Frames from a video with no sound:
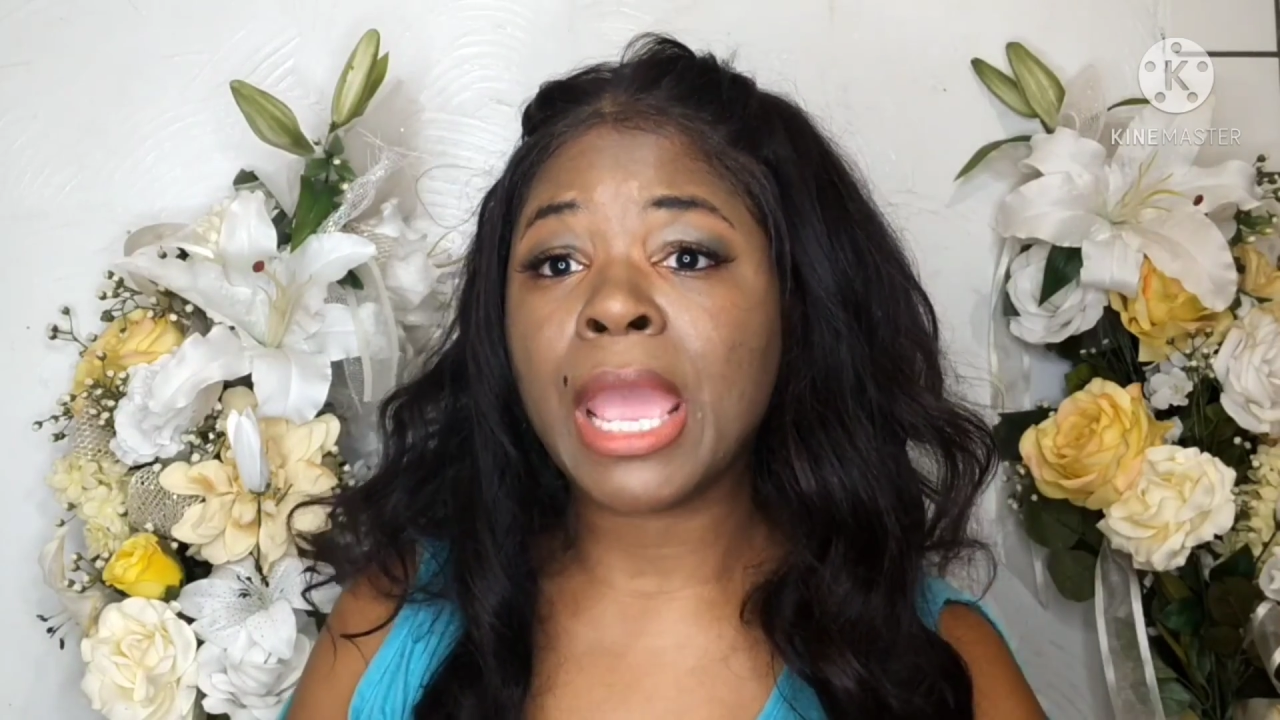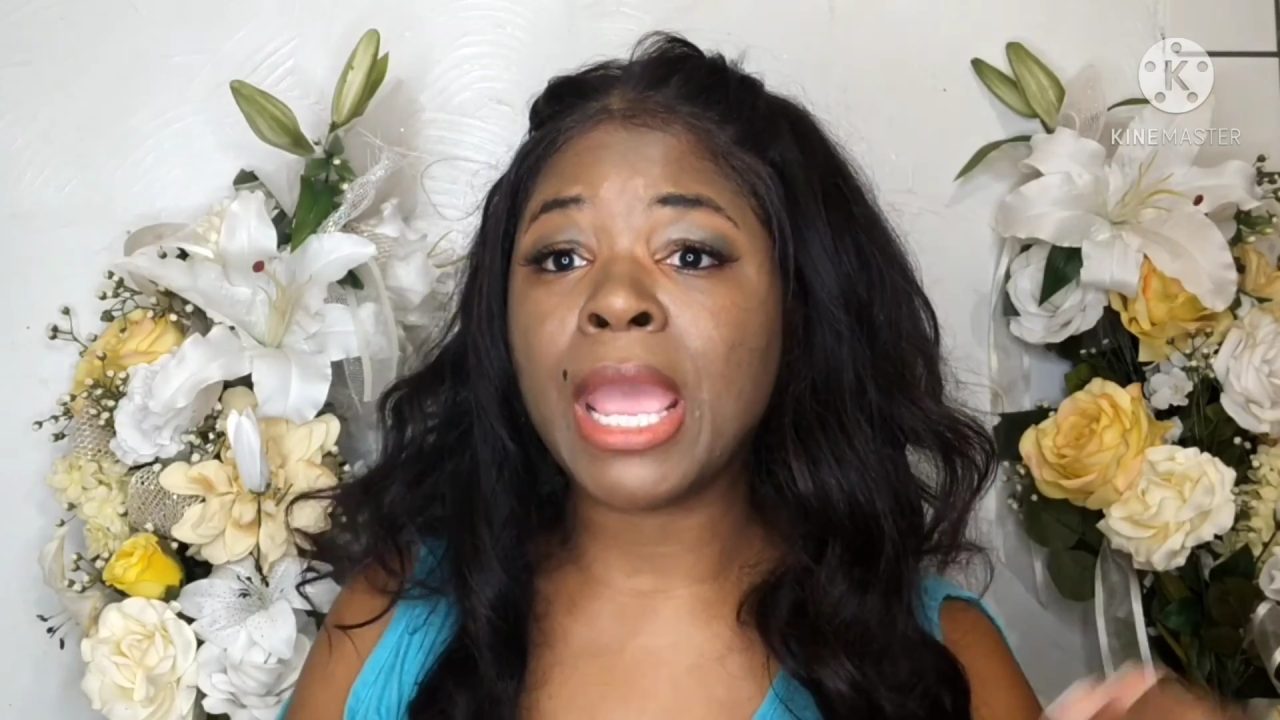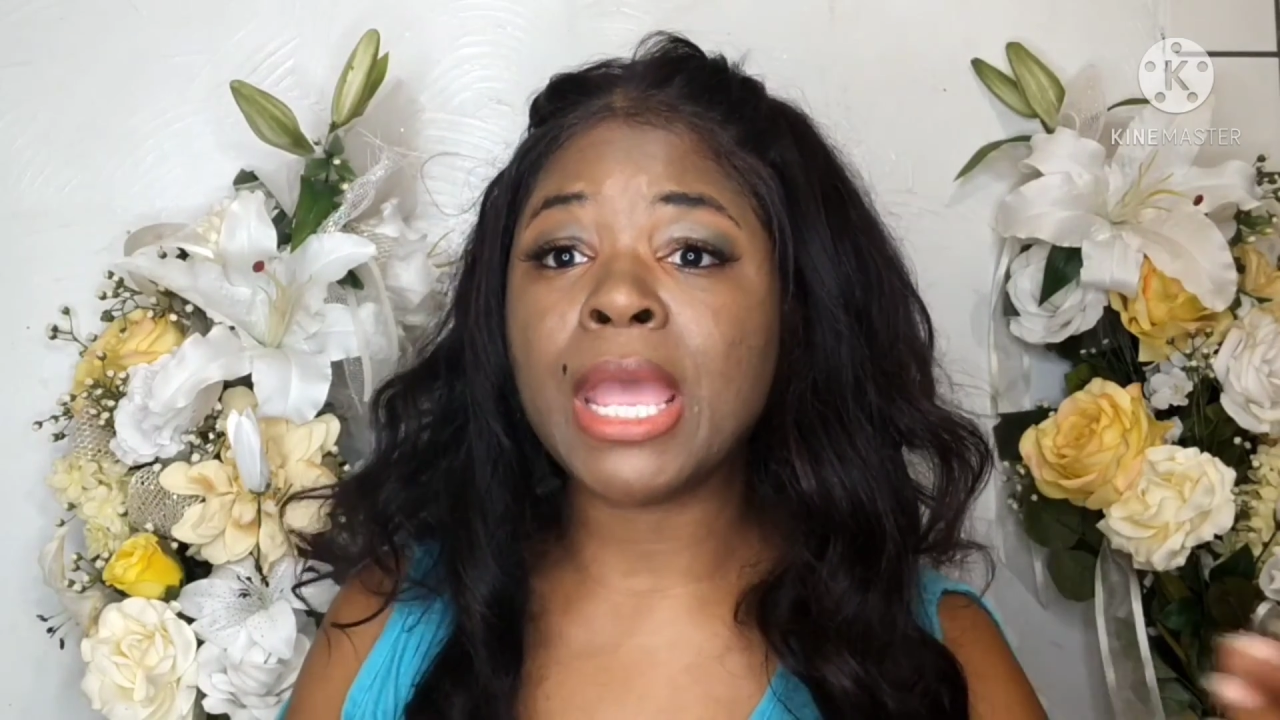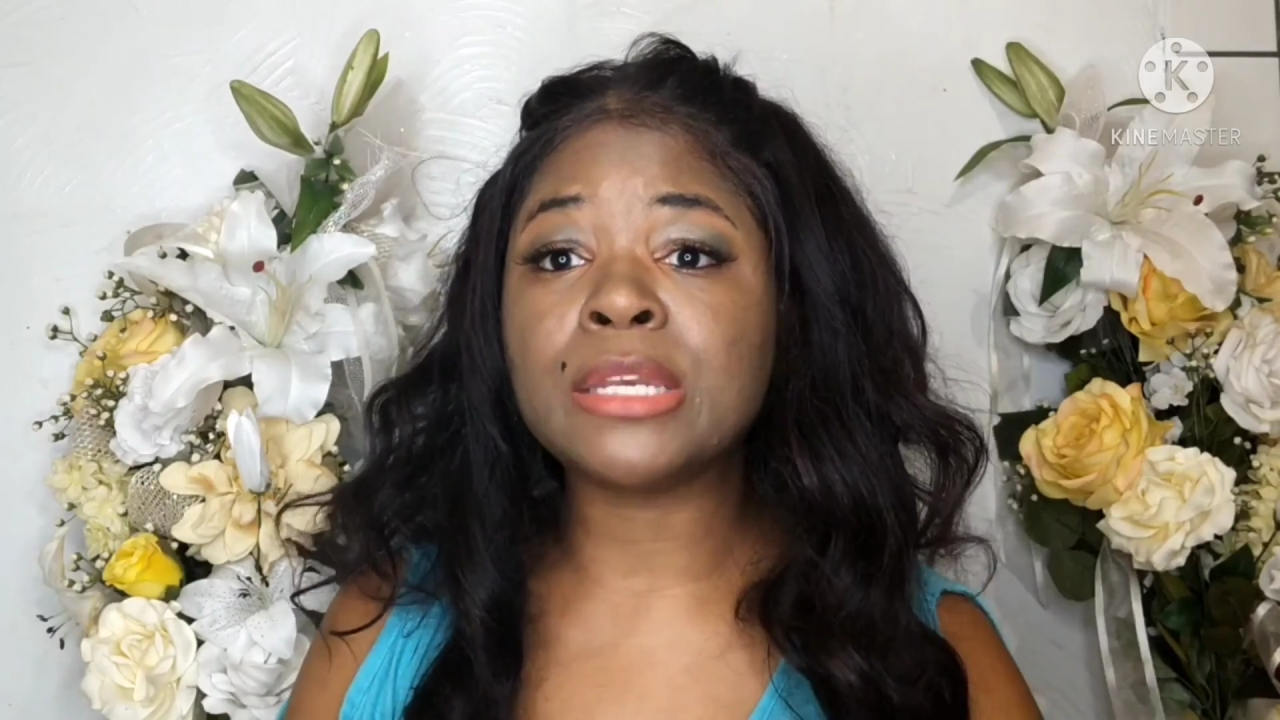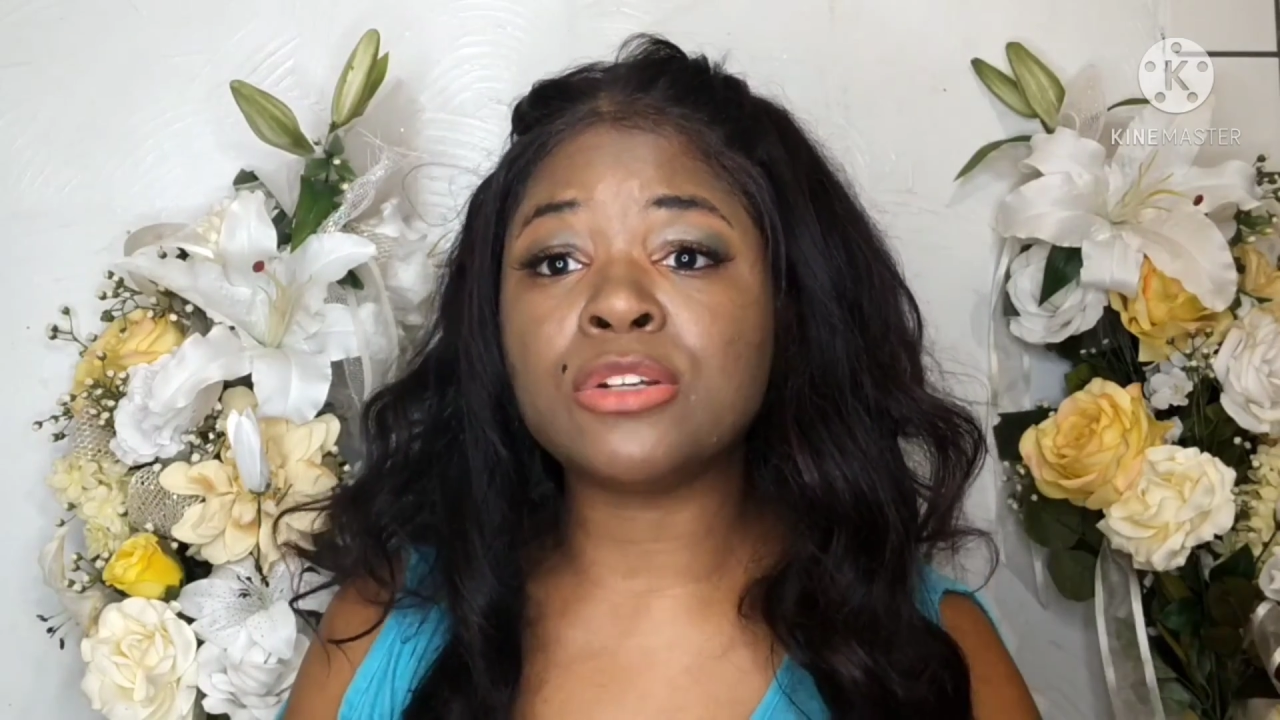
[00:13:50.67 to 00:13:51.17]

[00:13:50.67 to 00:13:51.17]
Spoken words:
soul